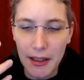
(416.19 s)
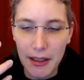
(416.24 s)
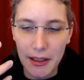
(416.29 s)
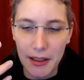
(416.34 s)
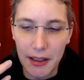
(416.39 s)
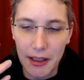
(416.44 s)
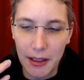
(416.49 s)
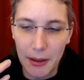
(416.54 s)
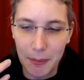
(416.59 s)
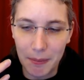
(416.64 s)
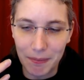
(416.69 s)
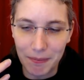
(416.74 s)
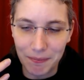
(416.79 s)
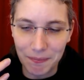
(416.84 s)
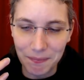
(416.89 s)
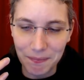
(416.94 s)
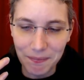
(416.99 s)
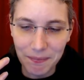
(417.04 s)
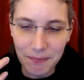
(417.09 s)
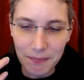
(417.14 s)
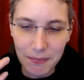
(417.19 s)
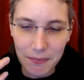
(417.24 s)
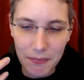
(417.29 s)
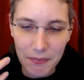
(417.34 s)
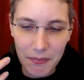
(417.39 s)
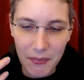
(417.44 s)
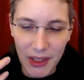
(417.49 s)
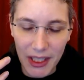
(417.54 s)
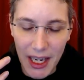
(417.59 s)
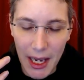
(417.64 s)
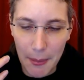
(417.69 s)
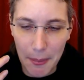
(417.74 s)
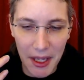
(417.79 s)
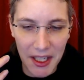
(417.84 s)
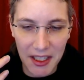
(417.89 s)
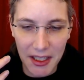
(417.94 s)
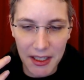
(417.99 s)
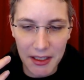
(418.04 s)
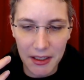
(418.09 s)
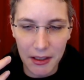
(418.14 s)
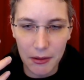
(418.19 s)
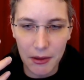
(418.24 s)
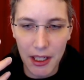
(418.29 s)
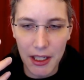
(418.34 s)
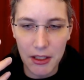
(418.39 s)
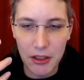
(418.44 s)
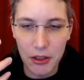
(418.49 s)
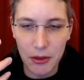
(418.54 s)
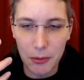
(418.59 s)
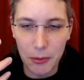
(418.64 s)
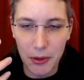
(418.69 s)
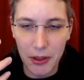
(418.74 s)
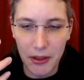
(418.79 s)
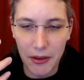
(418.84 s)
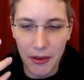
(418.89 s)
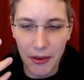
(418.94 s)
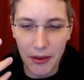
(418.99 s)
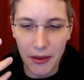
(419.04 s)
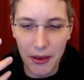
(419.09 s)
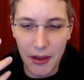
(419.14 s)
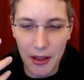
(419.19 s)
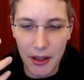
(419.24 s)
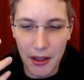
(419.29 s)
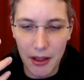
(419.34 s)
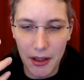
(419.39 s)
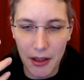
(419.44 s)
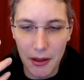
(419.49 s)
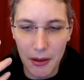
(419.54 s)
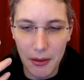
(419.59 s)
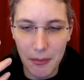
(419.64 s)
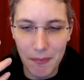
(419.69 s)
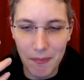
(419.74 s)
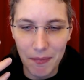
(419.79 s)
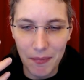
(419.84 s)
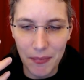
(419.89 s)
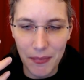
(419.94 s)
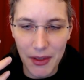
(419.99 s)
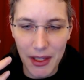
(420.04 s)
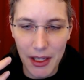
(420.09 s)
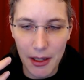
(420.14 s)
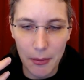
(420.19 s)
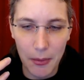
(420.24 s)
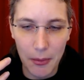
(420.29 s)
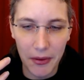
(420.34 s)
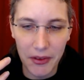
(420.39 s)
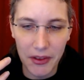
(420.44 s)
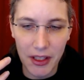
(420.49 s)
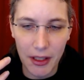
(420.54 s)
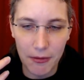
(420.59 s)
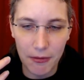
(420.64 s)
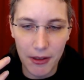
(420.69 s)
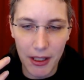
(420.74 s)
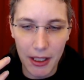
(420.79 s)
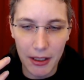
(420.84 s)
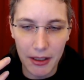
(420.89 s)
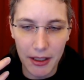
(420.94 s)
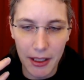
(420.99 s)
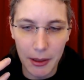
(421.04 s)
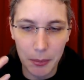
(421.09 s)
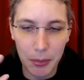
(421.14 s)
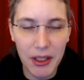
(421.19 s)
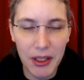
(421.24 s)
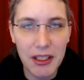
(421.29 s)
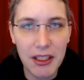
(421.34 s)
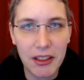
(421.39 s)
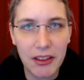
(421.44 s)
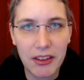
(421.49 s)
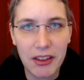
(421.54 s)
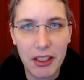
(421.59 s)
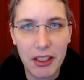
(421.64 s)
um, yeah, better integration with uh, yeah with stuff like like printers that